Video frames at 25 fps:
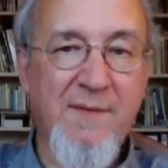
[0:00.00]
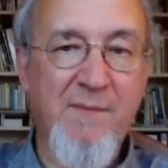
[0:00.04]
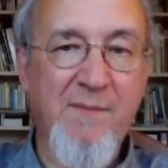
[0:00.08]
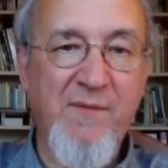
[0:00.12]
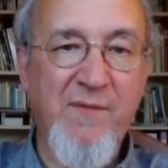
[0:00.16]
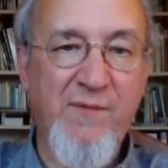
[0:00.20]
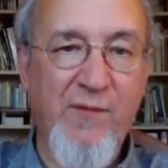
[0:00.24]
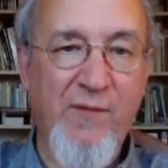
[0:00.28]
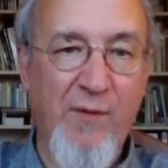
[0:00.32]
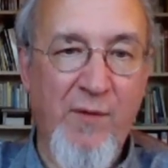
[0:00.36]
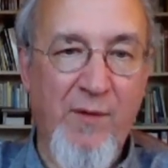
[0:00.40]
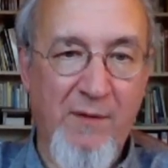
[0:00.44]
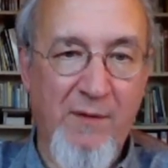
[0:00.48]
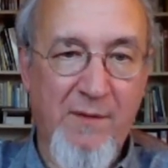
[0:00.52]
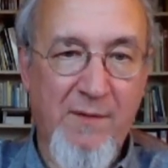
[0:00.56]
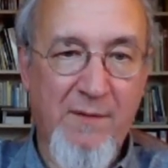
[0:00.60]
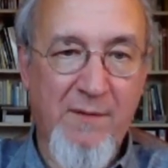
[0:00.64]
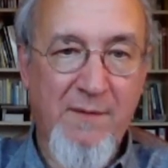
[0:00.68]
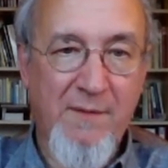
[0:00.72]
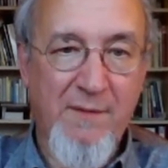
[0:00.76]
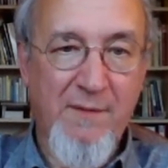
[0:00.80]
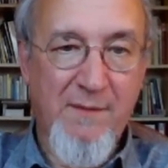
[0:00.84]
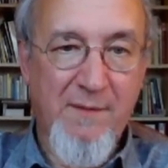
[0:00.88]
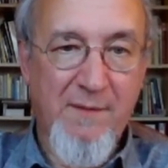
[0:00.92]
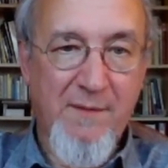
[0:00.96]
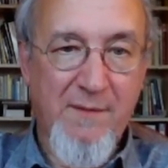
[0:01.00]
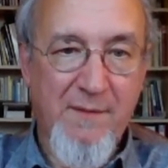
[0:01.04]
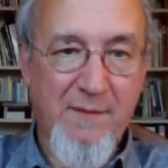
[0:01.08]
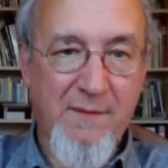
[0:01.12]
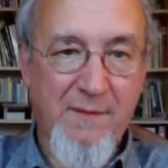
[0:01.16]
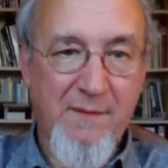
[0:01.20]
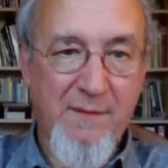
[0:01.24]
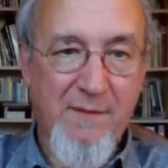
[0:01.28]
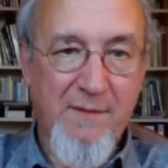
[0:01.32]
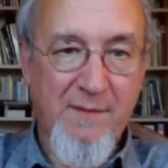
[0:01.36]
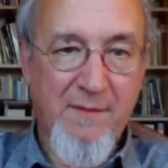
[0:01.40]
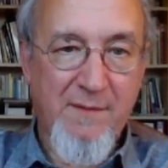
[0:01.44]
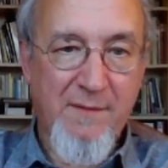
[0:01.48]
before
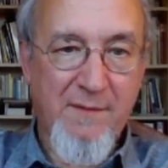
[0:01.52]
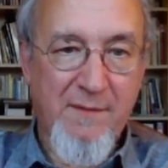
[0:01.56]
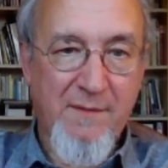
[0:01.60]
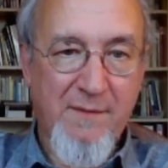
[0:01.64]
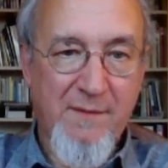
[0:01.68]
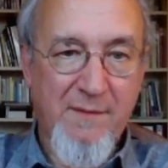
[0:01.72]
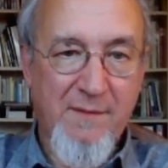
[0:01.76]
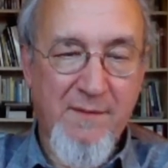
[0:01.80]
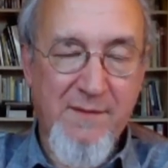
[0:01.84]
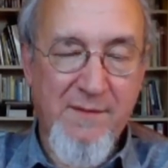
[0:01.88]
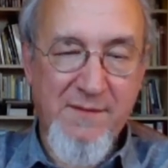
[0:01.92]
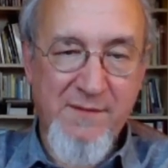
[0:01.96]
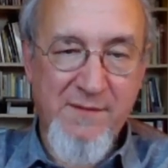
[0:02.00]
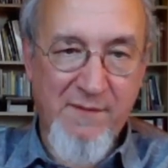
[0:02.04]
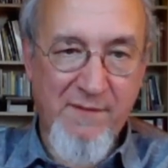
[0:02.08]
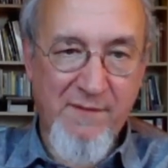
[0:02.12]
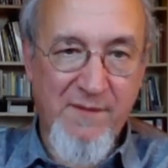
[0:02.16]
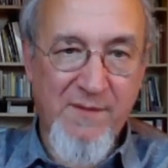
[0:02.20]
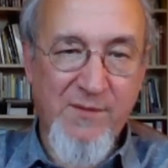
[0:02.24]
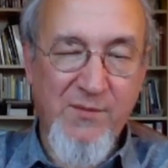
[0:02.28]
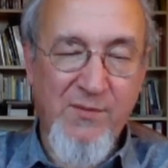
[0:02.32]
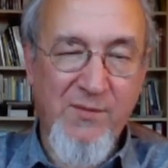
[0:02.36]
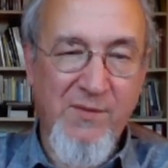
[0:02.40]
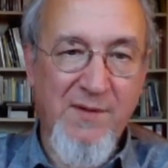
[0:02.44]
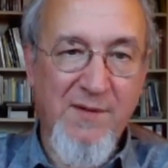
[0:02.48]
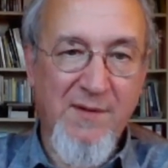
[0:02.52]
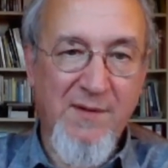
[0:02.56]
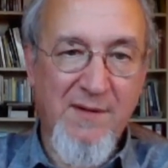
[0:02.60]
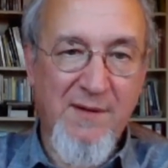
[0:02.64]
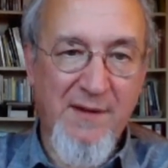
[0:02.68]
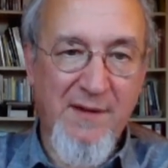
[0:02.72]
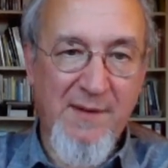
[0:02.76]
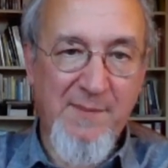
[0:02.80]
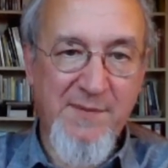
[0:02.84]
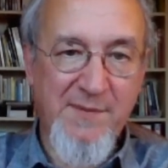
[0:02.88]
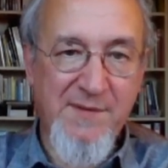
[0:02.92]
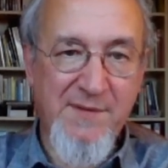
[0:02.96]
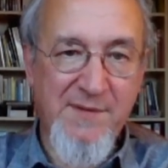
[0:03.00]
the Soviet Union
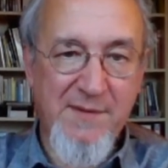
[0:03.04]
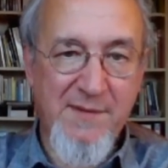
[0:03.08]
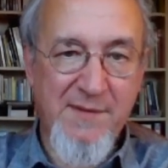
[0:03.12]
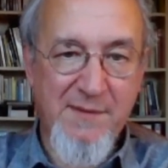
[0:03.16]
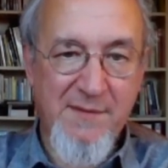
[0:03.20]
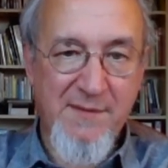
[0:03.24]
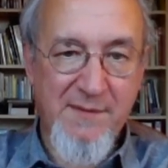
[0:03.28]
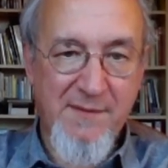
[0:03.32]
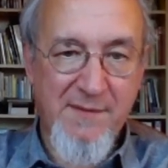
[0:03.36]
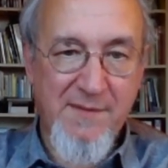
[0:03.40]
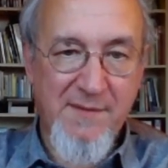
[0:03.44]
collapsed,